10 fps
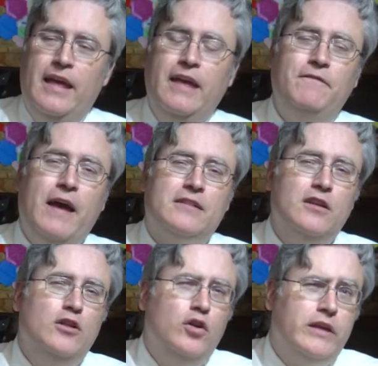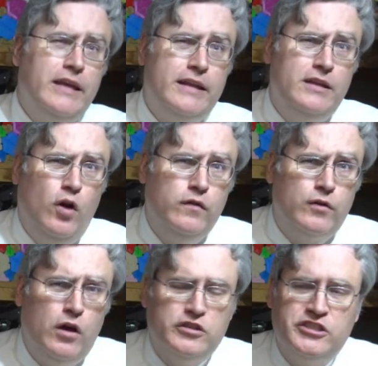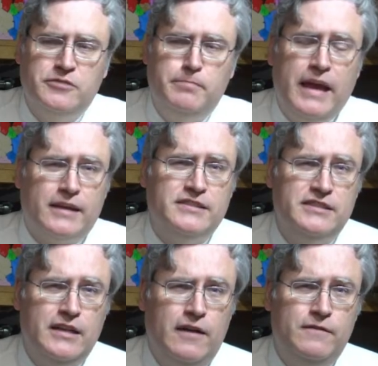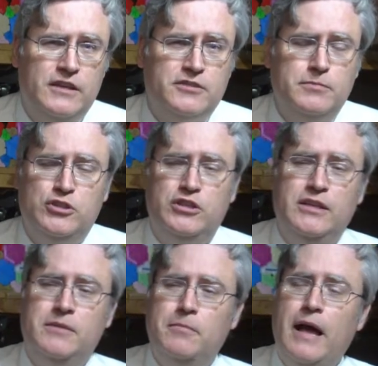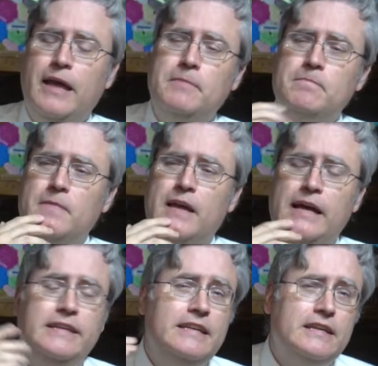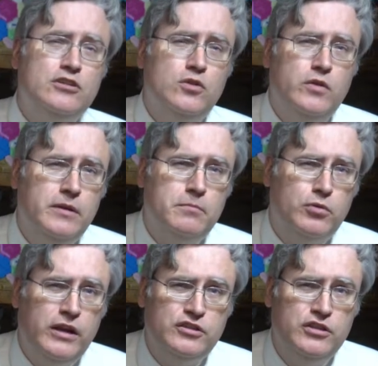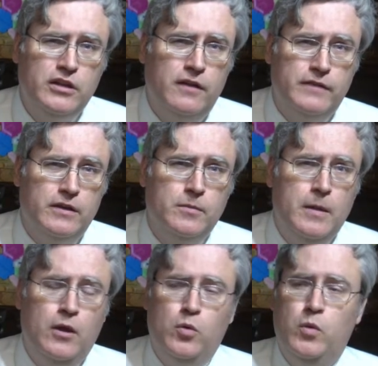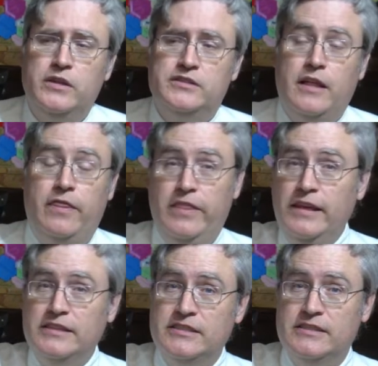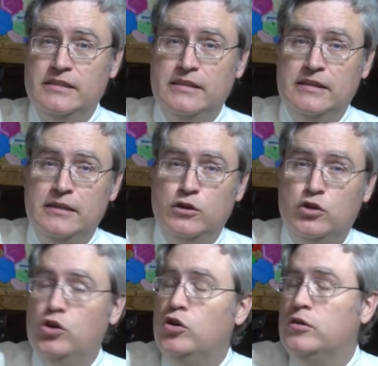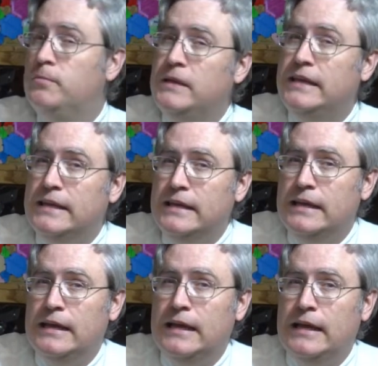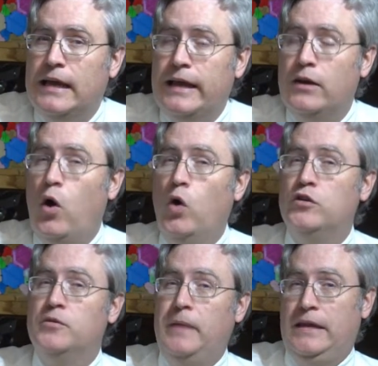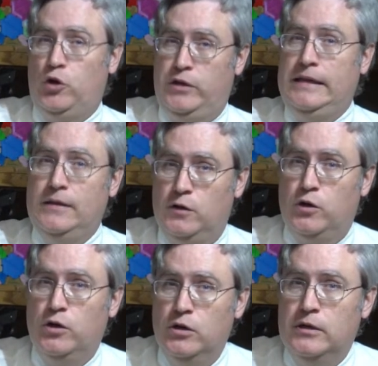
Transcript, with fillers: In fact, looking at the overall specs of this machine, my initial impression of it was this could be an Ultimaker killer.